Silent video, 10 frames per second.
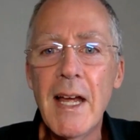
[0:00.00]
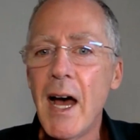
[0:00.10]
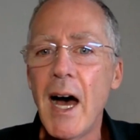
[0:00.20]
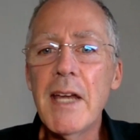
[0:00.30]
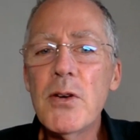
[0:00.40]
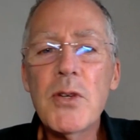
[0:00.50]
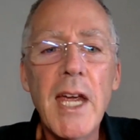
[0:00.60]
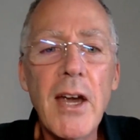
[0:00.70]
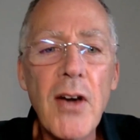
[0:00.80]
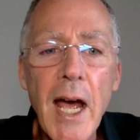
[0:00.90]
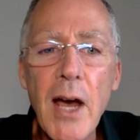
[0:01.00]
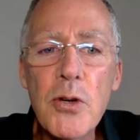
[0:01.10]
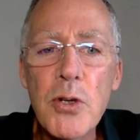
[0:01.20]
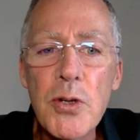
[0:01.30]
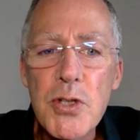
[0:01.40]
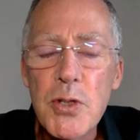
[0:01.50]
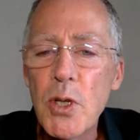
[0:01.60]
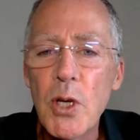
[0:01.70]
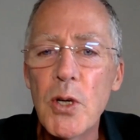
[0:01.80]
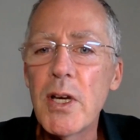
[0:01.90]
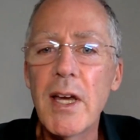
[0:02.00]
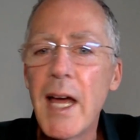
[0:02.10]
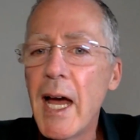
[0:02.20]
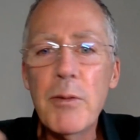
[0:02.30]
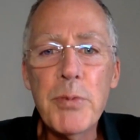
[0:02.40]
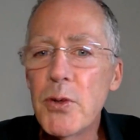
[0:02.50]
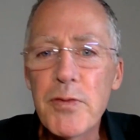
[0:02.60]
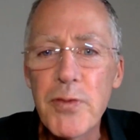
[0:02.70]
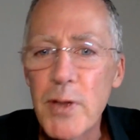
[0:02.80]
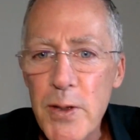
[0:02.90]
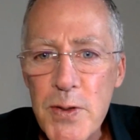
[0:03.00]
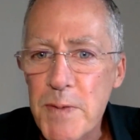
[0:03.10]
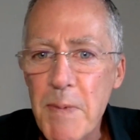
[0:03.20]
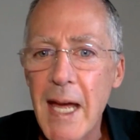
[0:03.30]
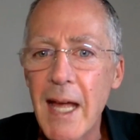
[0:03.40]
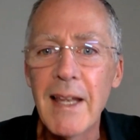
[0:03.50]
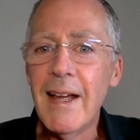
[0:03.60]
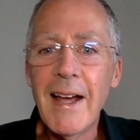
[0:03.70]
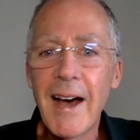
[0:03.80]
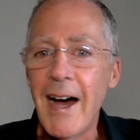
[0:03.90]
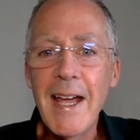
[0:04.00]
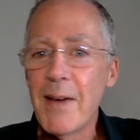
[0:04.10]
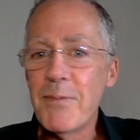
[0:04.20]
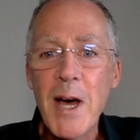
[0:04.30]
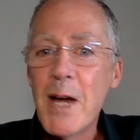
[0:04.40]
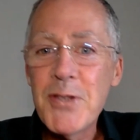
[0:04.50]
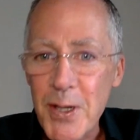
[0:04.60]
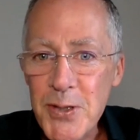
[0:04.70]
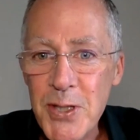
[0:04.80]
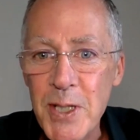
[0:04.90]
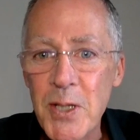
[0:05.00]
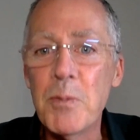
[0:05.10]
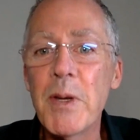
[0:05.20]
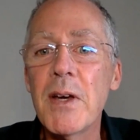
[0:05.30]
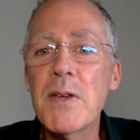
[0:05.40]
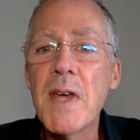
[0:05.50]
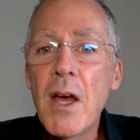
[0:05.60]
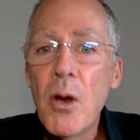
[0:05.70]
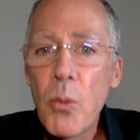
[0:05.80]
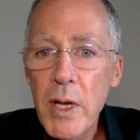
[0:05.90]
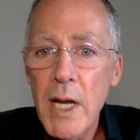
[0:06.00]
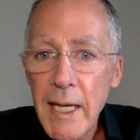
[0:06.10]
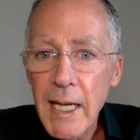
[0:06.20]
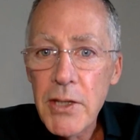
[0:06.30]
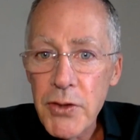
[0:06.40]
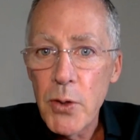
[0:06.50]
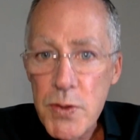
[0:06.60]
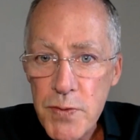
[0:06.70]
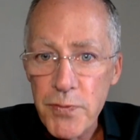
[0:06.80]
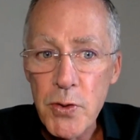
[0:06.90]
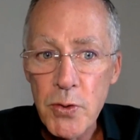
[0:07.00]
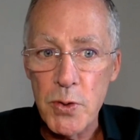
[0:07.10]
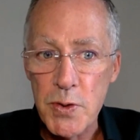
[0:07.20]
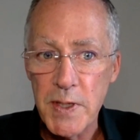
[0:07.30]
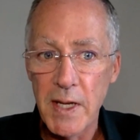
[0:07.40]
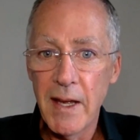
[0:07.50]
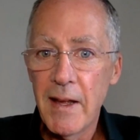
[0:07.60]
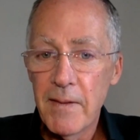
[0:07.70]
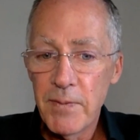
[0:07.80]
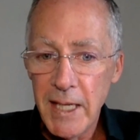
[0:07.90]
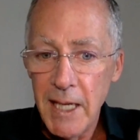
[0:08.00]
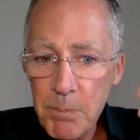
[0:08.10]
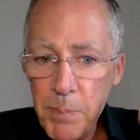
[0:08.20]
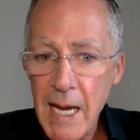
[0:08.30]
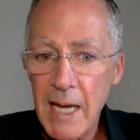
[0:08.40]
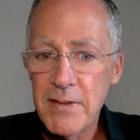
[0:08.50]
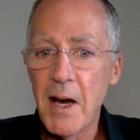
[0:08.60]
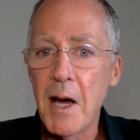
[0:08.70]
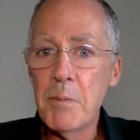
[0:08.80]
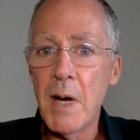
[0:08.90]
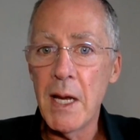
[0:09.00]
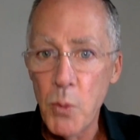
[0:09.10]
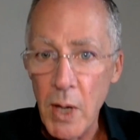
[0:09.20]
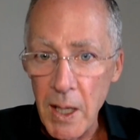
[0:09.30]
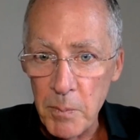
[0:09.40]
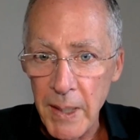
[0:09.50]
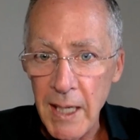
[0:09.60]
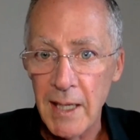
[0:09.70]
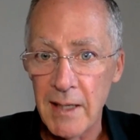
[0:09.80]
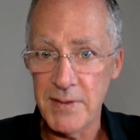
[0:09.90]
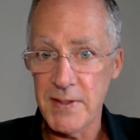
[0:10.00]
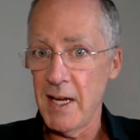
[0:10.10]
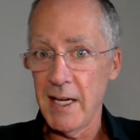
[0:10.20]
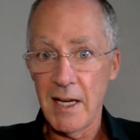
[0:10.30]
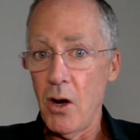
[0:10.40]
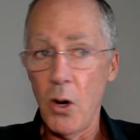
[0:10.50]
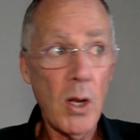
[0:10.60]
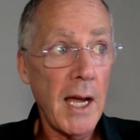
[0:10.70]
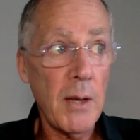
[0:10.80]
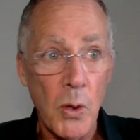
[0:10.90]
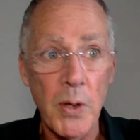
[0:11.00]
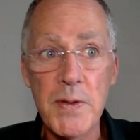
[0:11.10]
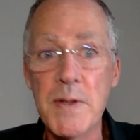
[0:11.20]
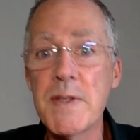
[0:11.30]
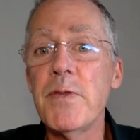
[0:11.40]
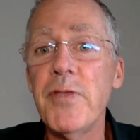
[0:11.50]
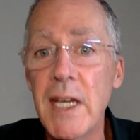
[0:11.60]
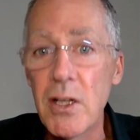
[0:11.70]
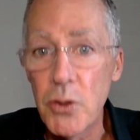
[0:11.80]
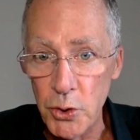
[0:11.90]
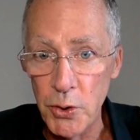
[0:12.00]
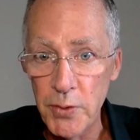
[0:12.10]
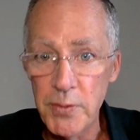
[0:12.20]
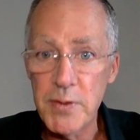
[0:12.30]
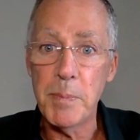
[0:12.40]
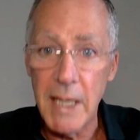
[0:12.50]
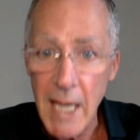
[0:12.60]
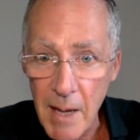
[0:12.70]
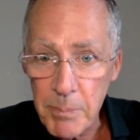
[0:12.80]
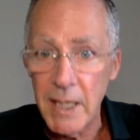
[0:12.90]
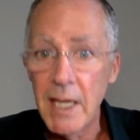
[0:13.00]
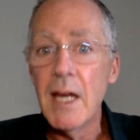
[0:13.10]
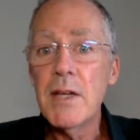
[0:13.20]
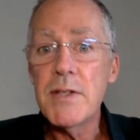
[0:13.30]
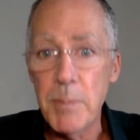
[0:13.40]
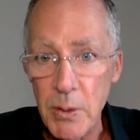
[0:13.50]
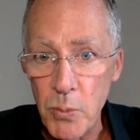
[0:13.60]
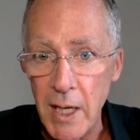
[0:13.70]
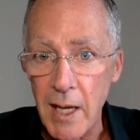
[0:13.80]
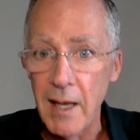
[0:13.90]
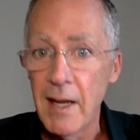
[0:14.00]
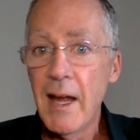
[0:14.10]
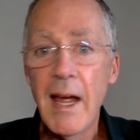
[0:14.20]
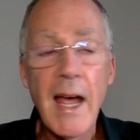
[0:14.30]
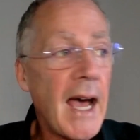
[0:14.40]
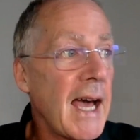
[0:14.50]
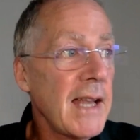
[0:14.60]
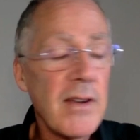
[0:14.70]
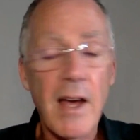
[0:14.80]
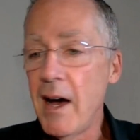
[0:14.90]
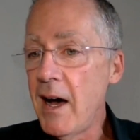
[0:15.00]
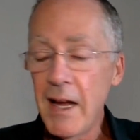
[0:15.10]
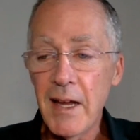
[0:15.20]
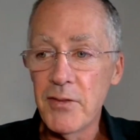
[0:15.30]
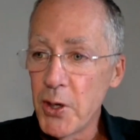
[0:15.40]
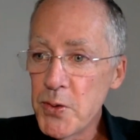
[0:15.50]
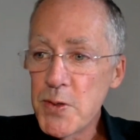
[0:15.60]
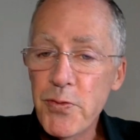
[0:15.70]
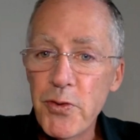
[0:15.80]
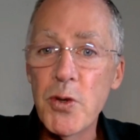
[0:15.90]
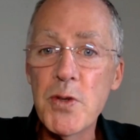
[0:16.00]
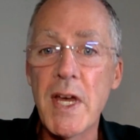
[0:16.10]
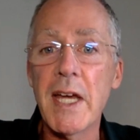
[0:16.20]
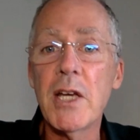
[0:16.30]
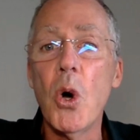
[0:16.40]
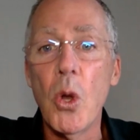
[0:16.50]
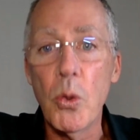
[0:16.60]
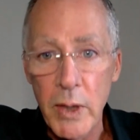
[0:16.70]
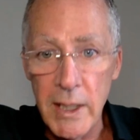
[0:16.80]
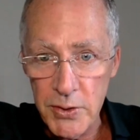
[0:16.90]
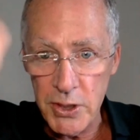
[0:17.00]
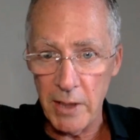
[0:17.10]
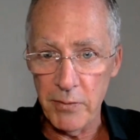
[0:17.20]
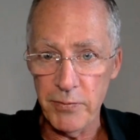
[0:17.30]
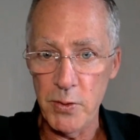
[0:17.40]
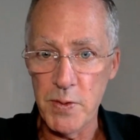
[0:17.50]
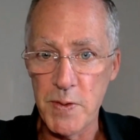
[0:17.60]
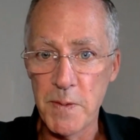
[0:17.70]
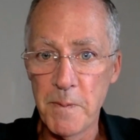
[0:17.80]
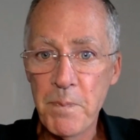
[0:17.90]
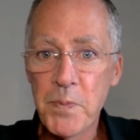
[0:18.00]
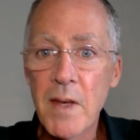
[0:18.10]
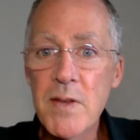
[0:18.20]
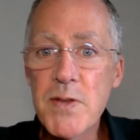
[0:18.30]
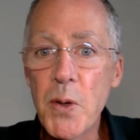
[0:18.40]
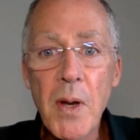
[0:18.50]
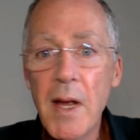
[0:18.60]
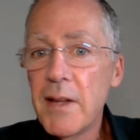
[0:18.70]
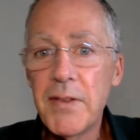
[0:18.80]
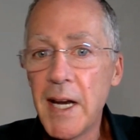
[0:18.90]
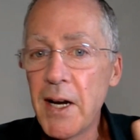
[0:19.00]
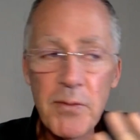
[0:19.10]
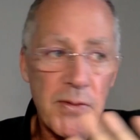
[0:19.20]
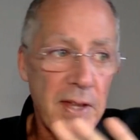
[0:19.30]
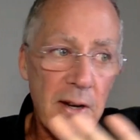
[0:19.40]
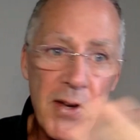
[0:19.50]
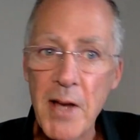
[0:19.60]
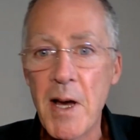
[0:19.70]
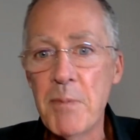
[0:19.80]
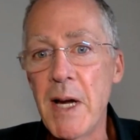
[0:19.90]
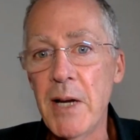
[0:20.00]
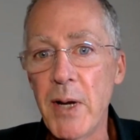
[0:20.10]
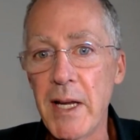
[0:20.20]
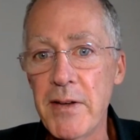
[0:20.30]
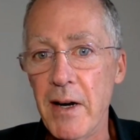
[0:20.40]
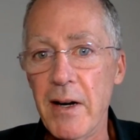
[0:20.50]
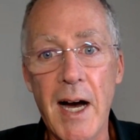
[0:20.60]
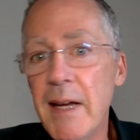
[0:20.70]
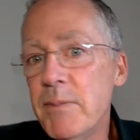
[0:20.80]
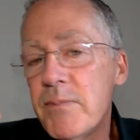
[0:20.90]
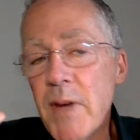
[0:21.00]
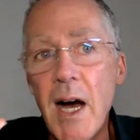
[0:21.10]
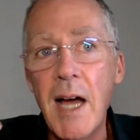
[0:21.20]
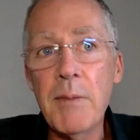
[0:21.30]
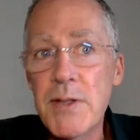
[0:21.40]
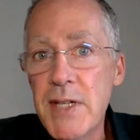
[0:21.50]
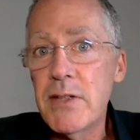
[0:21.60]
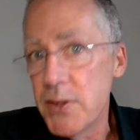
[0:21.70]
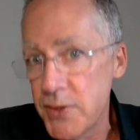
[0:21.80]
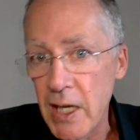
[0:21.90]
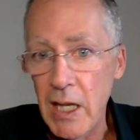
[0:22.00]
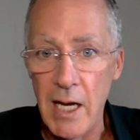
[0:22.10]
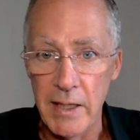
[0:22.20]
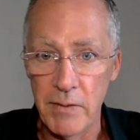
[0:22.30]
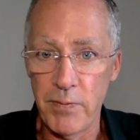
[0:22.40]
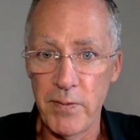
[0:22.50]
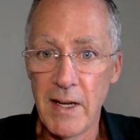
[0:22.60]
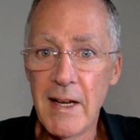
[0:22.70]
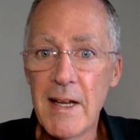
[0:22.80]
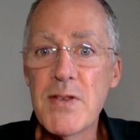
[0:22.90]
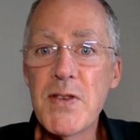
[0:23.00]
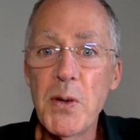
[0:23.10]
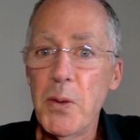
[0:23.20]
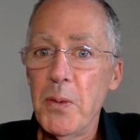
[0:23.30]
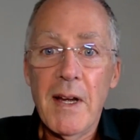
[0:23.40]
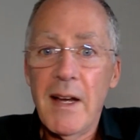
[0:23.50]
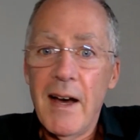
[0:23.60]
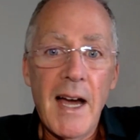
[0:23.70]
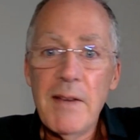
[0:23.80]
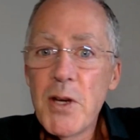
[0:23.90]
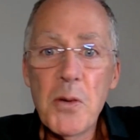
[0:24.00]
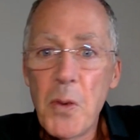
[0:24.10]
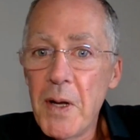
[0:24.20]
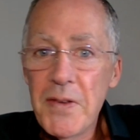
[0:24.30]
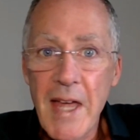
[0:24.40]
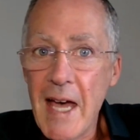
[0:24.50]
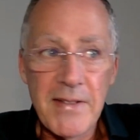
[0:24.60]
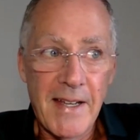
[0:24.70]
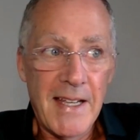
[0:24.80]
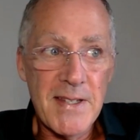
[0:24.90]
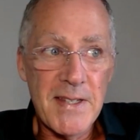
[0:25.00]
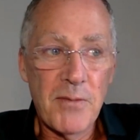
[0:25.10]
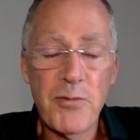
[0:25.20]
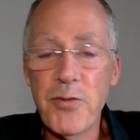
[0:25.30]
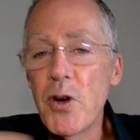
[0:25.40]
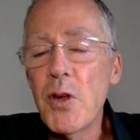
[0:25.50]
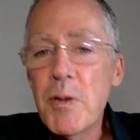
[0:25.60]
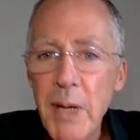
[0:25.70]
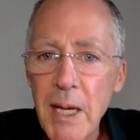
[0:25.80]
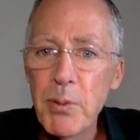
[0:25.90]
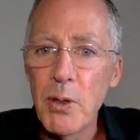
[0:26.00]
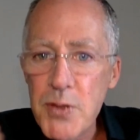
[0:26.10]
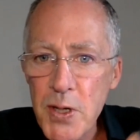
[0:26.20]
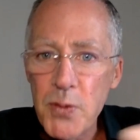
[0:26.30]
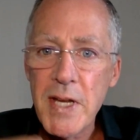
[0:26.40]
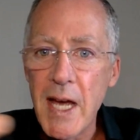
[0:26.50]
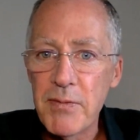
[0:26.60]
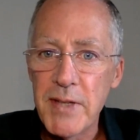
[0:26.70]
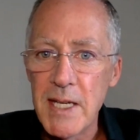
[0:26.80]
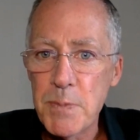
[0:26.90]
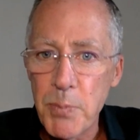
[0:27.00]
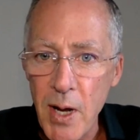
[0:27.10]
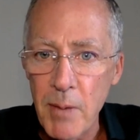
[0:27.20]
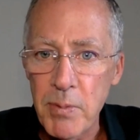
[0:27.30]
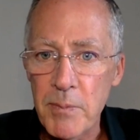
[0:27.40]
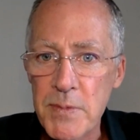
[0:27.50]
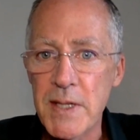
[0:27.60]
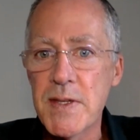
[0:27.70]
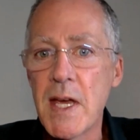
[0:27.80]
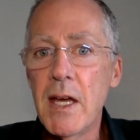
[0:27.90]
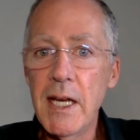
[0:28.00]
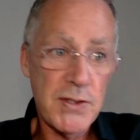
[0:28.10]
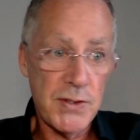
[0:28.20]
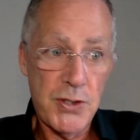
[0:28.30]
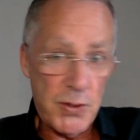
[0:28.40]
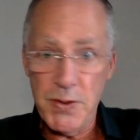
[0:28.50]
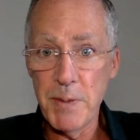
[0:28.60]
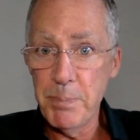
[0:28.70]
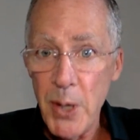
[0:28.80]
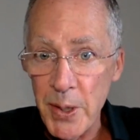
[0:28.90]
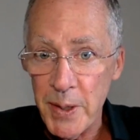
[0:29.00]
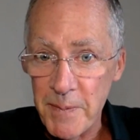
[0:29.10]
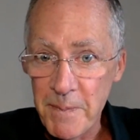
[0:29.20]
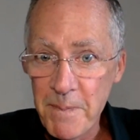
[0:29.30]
I don't care how good you look, how beautiful you smell. I am not touching you, because when I eat those foods, the impact on my well-being, it's like all I want is to feel good, to be happy, to be well. And those foods I call wheelchair foods. So they're not on my radar. I'm addicted to life. So I don't want that. It's for other people who don't have these problems, it's just a bun.